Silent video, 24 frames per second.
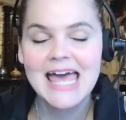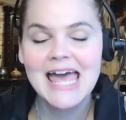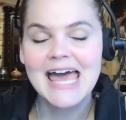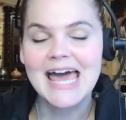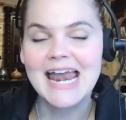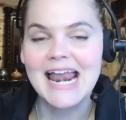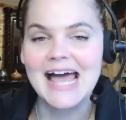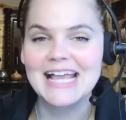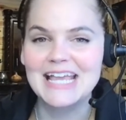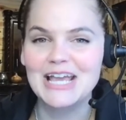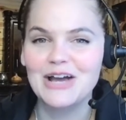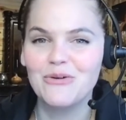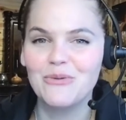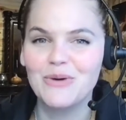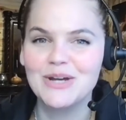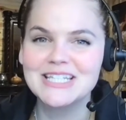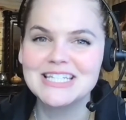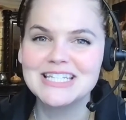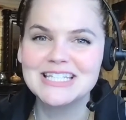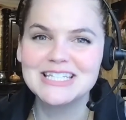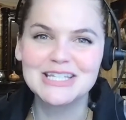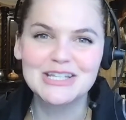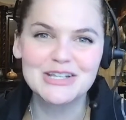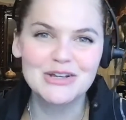And I can't wait
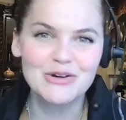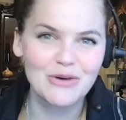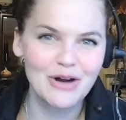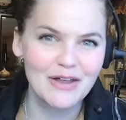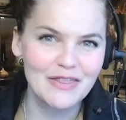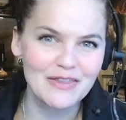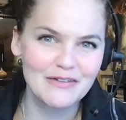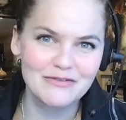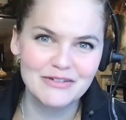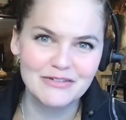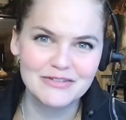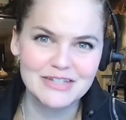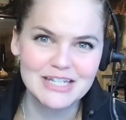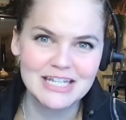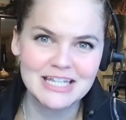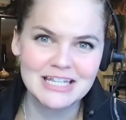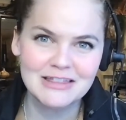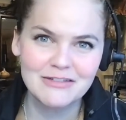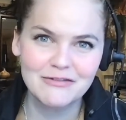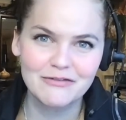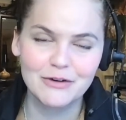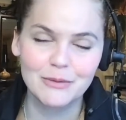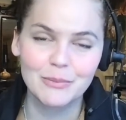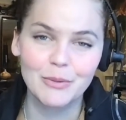to see you on the
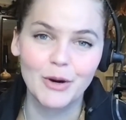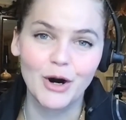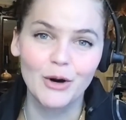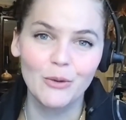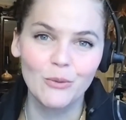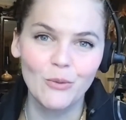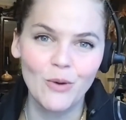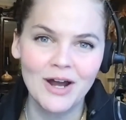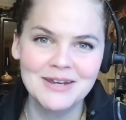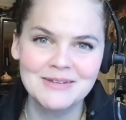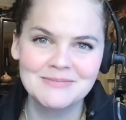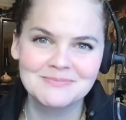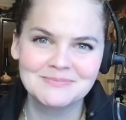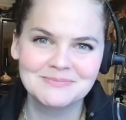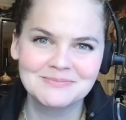15th for part one.